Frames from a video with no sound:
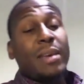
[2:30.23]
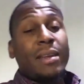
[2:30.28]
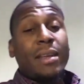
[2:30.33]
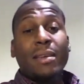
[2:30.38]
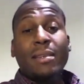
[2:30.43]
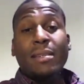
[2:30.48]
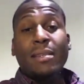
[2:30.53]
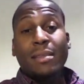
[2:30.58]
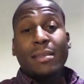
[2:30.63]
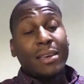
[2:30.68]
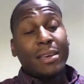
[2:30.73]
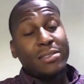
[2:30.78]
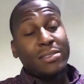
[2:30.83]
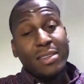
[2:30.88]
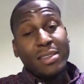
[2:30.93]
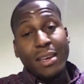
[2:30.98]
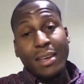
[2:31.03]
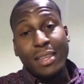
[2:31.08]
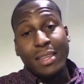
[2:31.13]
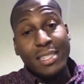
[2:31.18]
They like you
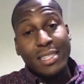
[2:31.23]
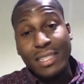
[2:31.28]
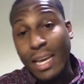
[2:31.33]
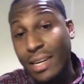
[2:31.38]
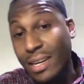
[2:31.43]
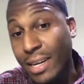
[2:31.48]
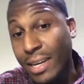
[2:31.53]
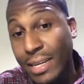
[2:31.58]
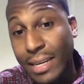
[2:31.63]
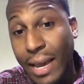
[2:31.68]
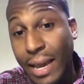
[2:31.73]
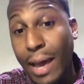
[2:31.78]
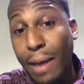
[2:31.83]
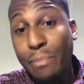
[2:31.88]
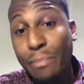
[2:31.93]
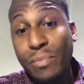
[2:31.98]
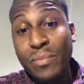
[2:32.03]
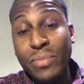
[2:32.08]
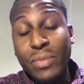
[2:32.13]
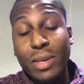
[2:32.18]
said, they just had to adapt.
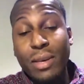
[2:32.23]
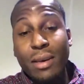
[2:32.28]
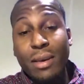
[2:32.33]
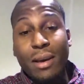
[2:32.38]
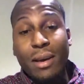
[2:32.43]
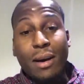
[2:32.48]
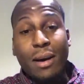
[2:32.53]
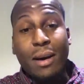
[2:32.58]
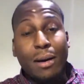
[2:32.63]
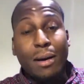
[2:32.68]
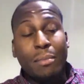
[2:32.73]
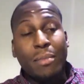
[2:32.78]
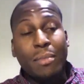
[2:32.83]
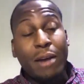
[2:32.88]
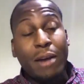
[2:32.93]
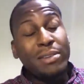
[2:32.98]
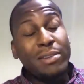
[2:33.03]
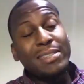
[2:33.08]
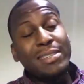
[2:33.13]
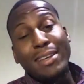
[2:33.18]
Um, I
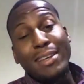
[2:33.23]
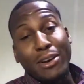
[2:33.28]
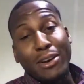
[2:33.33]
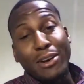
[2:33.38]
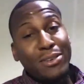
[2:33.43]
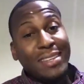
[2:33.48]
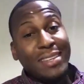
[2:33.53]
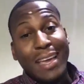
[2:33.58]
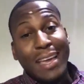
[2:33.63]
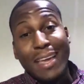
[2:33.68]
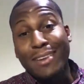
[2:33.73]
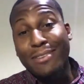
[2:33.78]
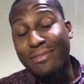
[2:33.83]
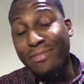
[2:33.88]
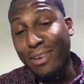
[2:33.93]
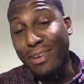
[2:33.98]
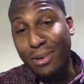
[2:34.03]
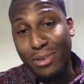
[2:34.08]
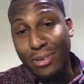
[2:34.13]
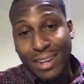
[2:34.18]
recently heard that the
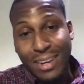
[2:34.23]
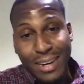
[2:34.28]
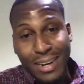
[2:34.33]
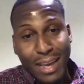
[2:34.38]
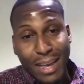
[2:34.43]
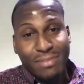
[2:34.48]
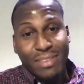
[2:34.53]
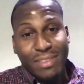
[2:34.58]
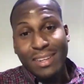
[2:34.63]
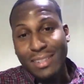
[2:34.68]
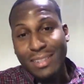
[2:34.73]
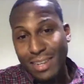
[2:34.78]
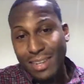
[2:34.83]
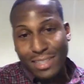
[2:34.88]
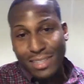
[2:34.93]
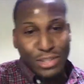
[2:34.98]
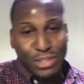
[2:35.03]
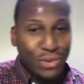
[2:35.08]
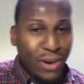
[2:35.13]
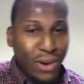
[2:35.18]
NFL they're gonna have to conduct the
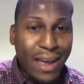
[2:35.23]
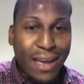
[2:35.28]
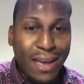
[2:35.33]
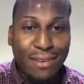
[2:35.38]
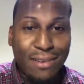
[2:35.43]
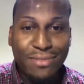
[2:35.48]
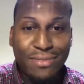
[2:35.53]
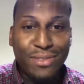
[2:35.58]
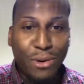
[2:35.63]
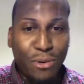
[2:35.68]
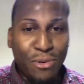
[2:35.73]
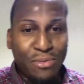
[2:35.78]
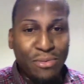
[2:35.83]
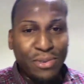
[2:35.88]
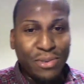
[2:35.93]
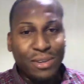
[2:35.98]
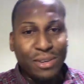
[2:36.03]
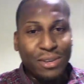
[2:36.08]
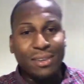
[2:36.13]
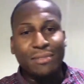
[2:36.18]
draft
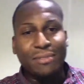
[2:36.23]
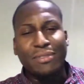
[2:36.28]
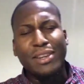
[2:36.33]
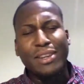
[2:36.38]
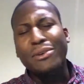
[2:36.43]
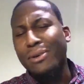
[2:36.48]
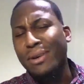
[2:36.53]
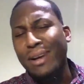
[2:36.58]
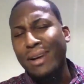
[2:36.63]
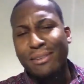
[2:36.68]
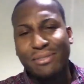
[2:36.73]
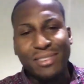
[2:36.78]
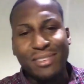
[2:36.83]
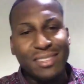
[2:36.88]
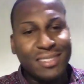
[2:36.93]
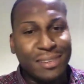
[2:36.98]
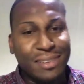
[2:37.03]
over a video conference.